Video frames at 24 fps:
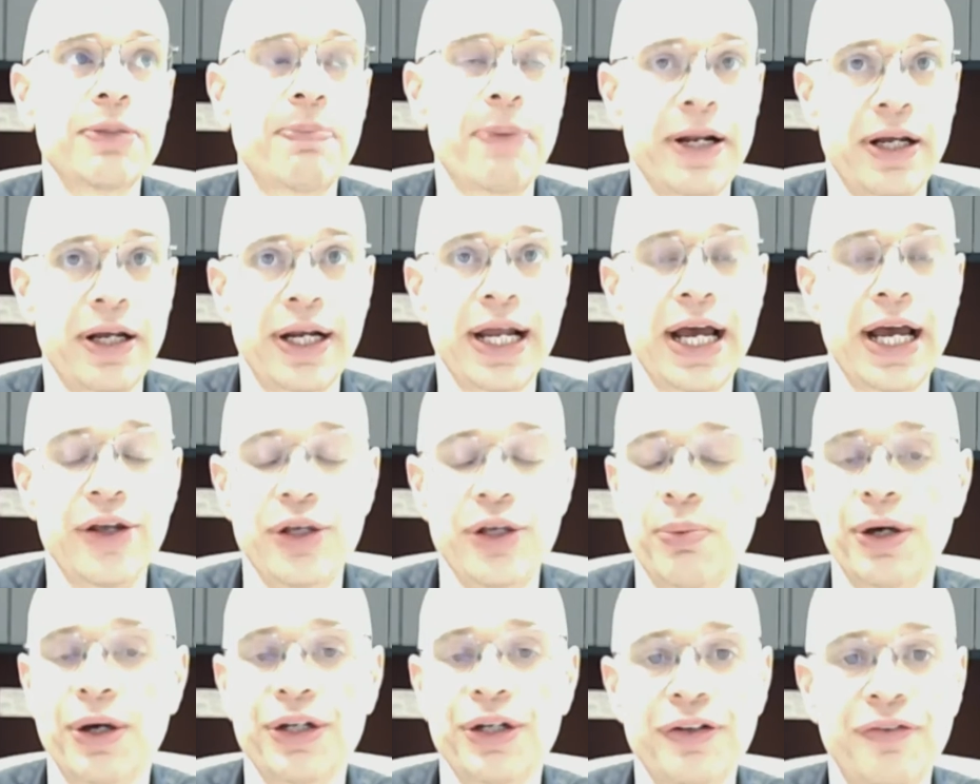depending on how
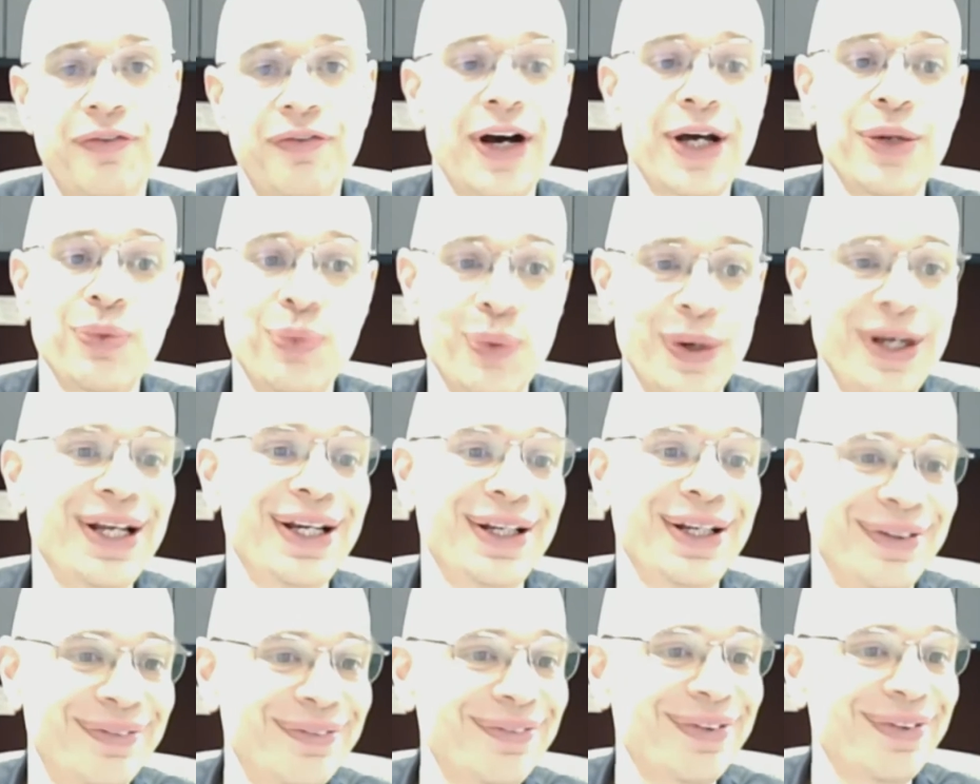you want to define
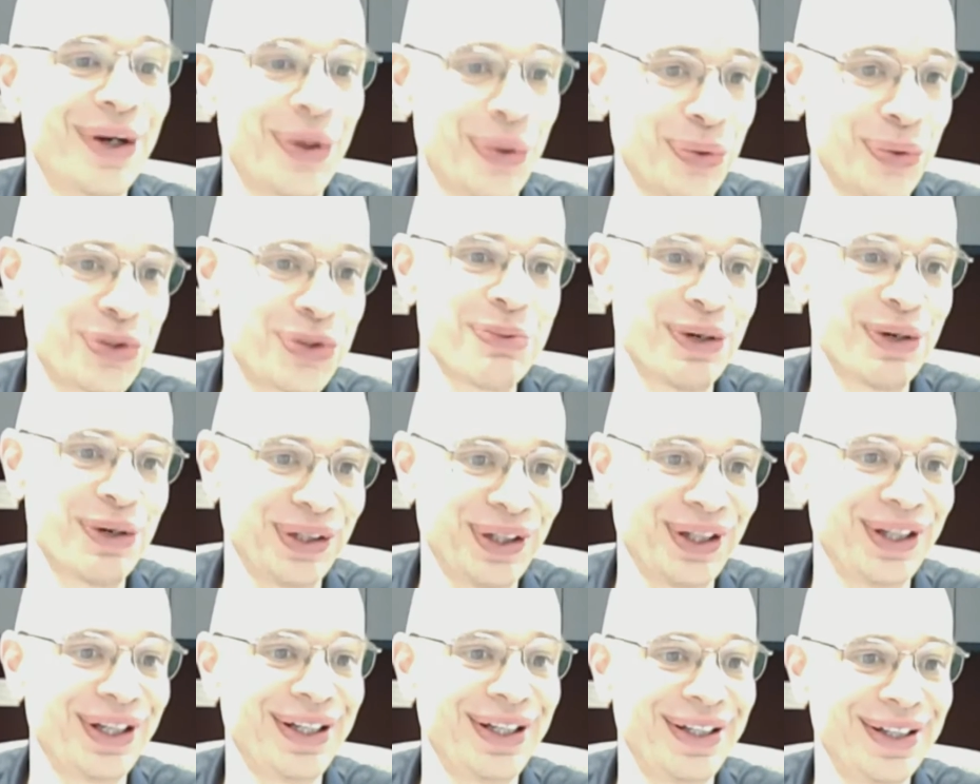winning,
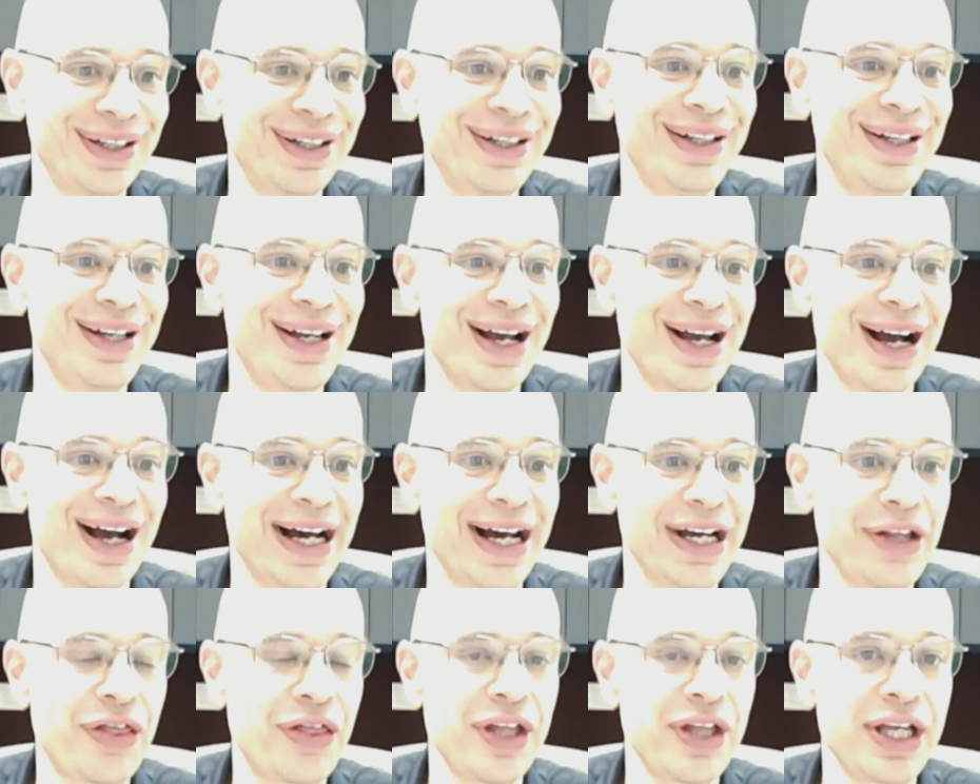ultimately,
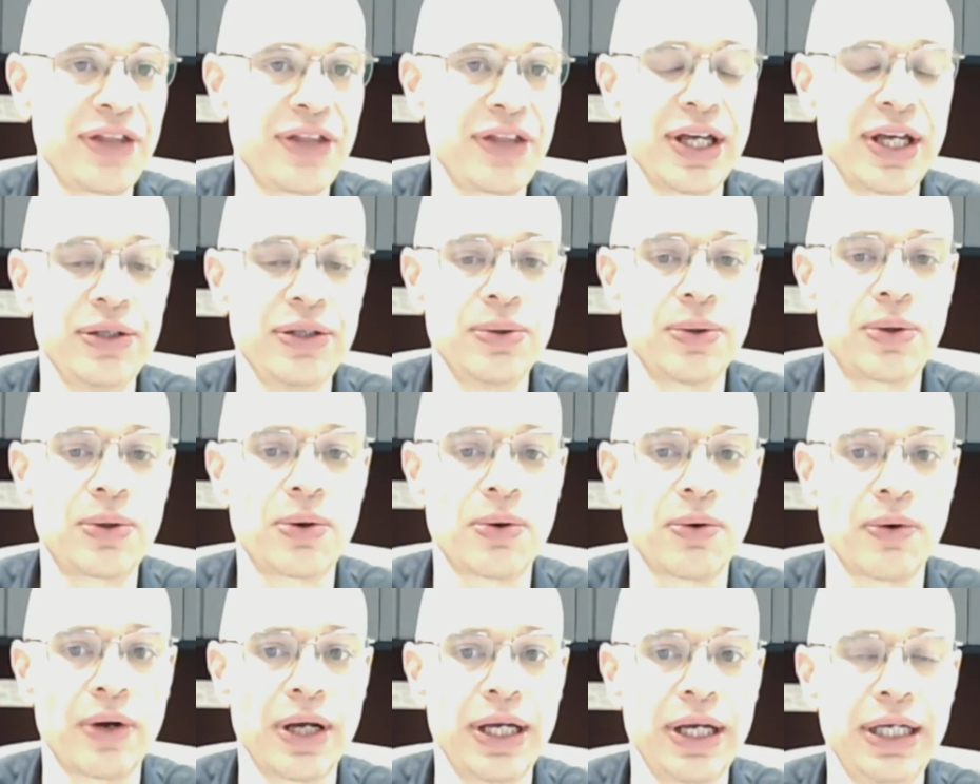I think that
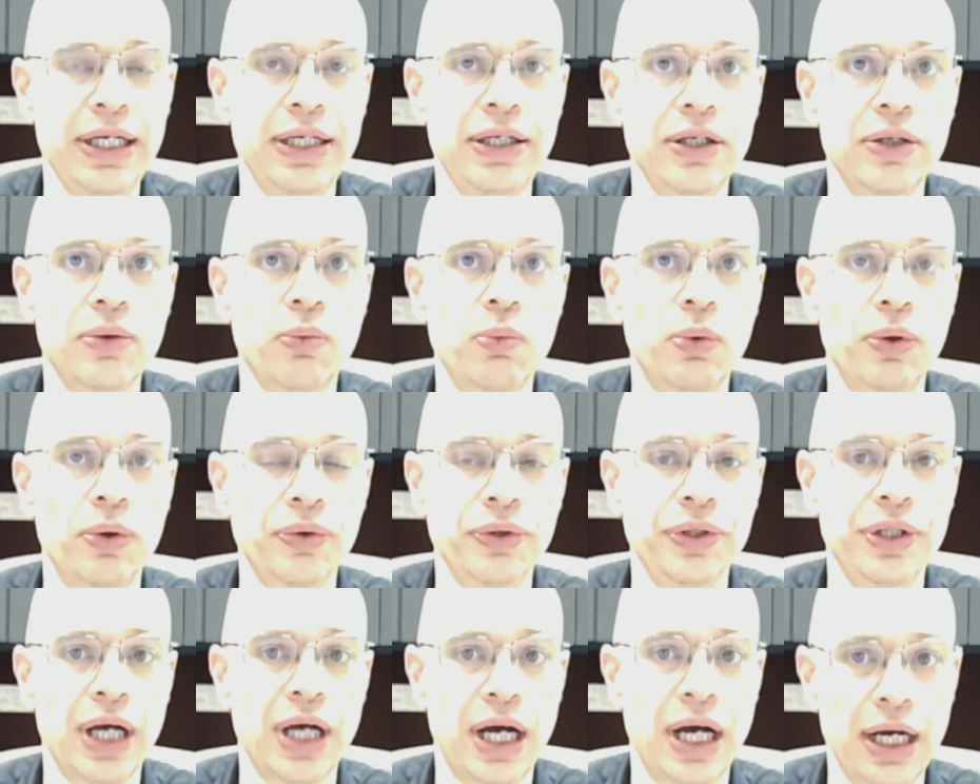Ukraine
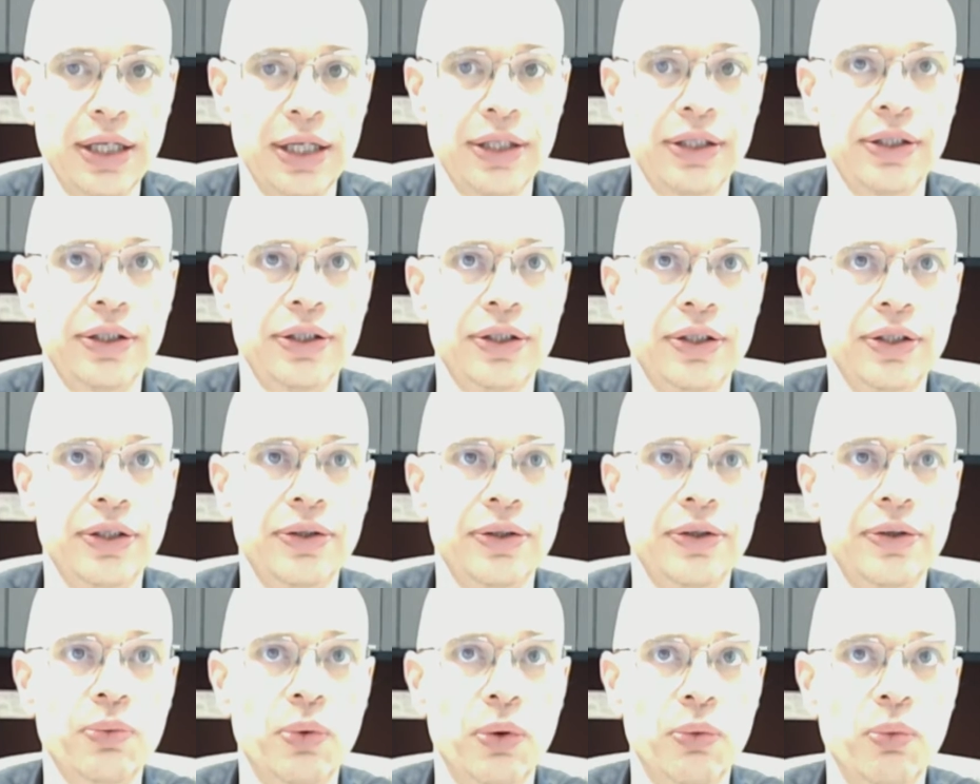
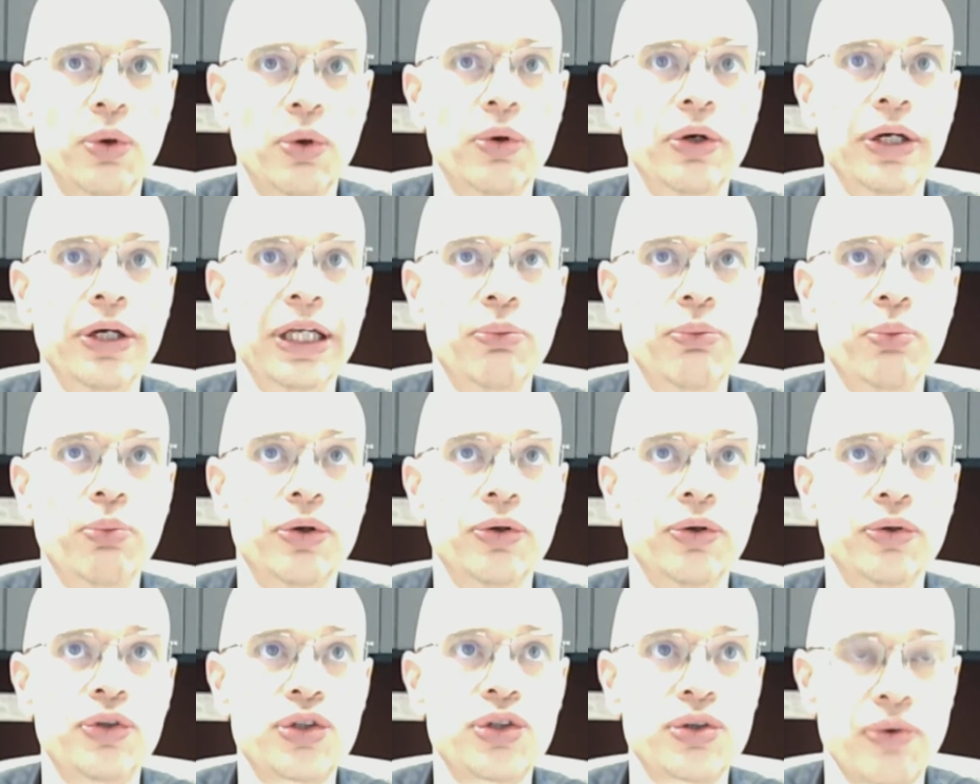
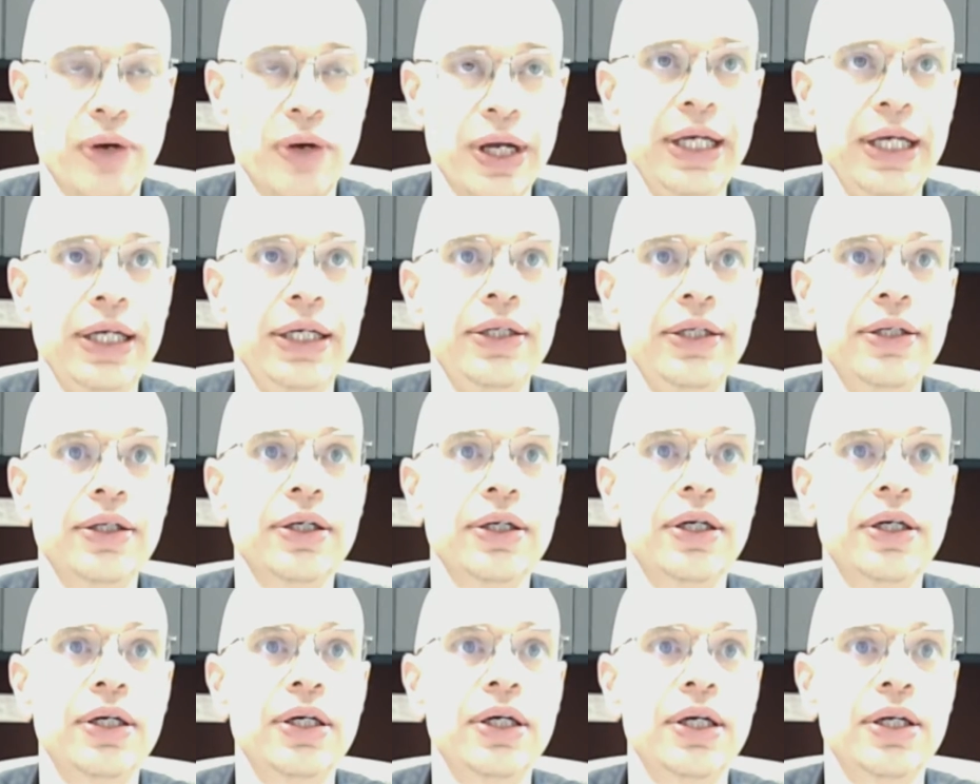will trade
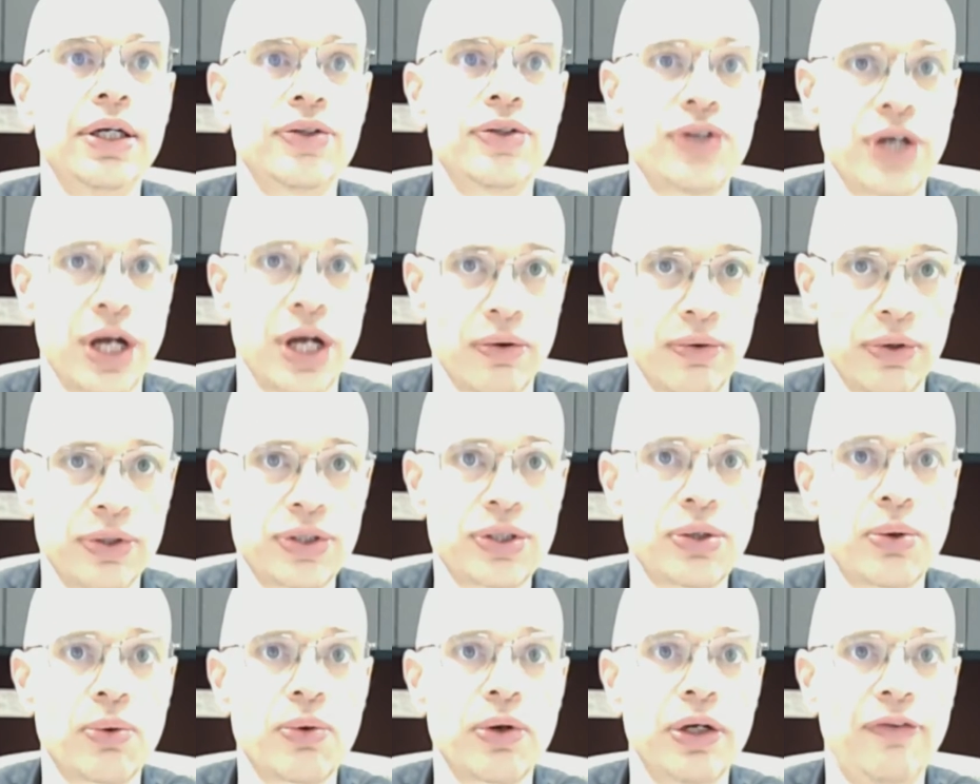
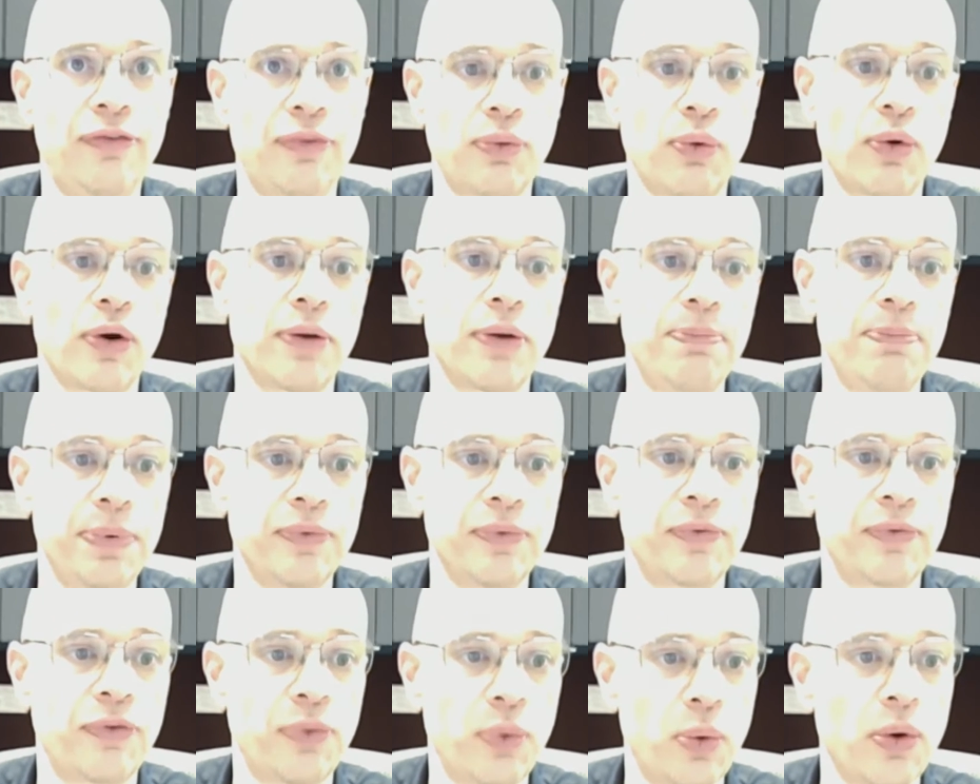territory
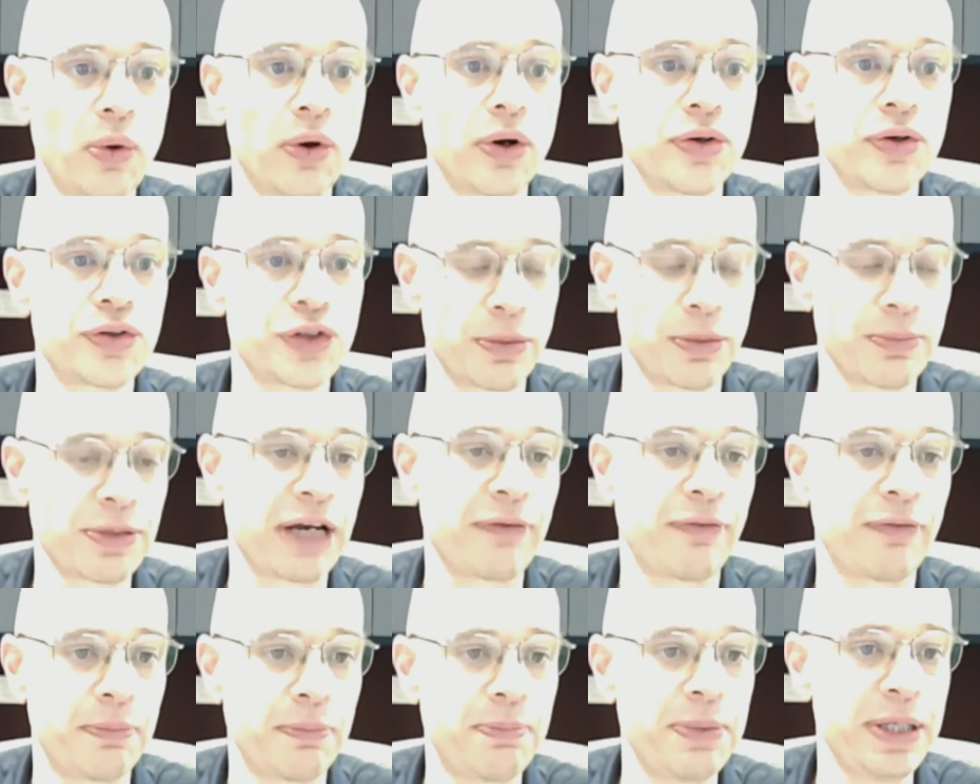for some
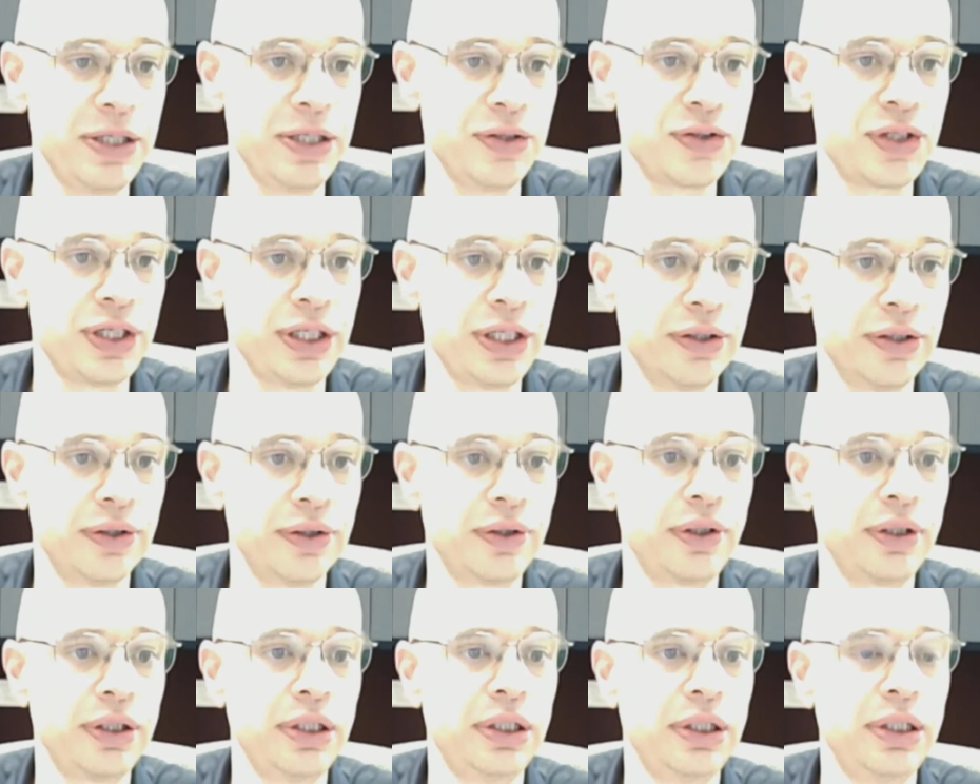type of a peace
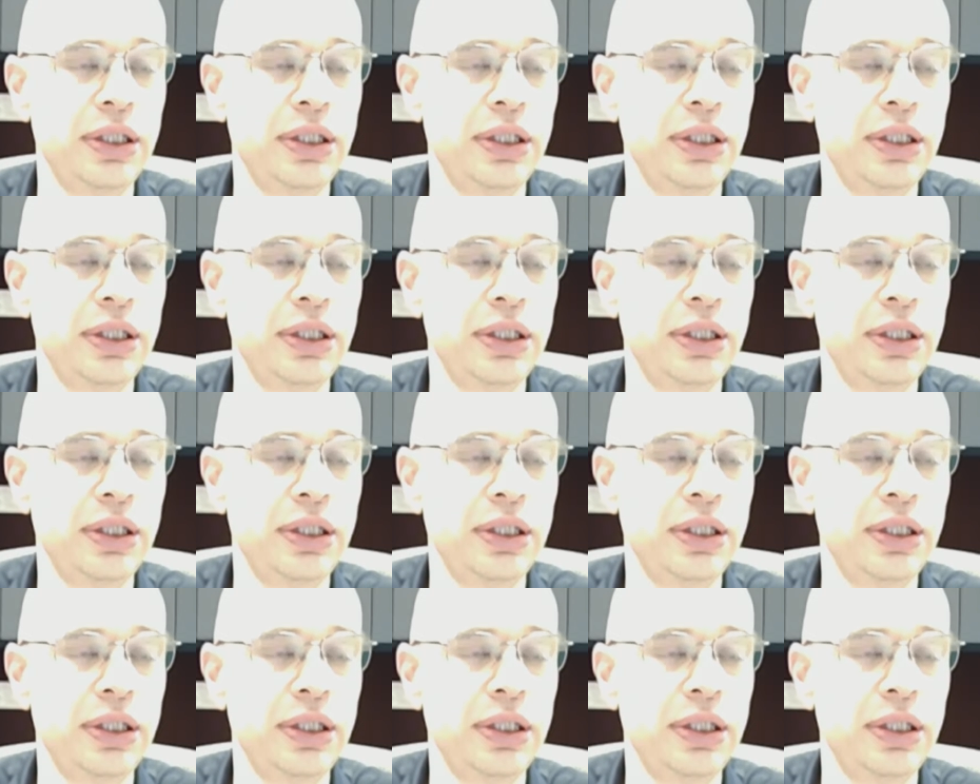deal.